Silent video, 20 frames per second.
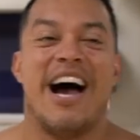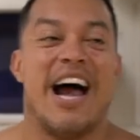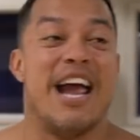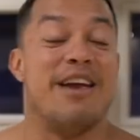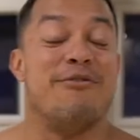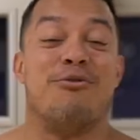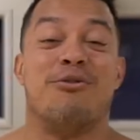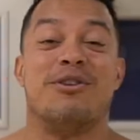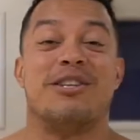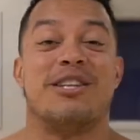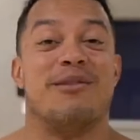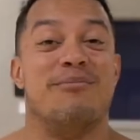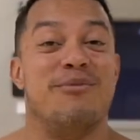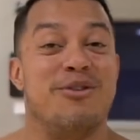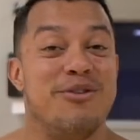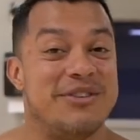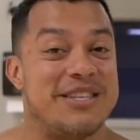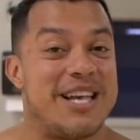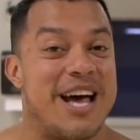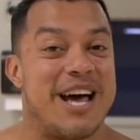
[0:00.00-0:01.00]
I even went to the
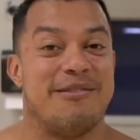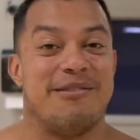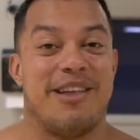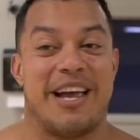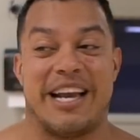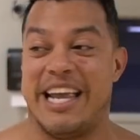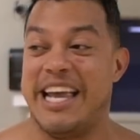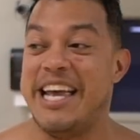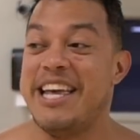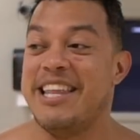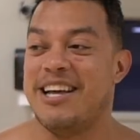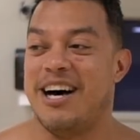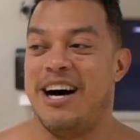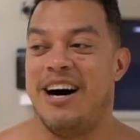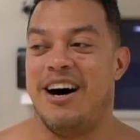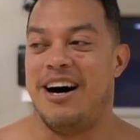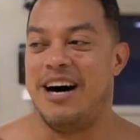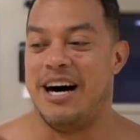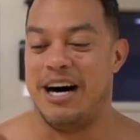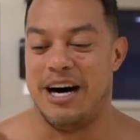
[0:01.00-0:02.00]
movies, had like an
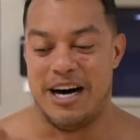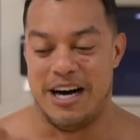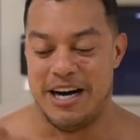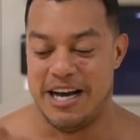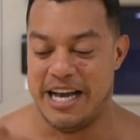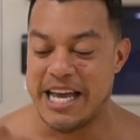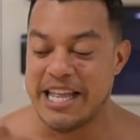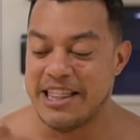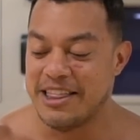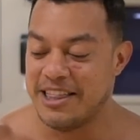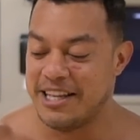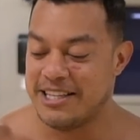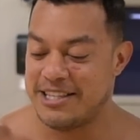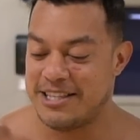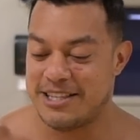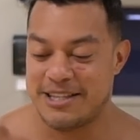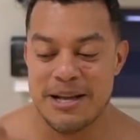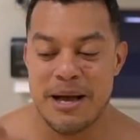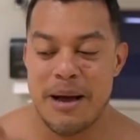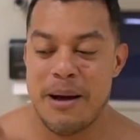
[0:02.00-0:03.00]

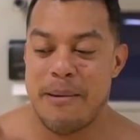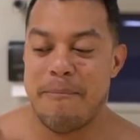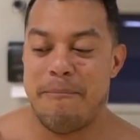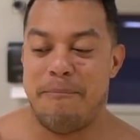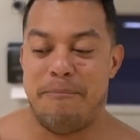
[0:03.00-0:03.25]
endless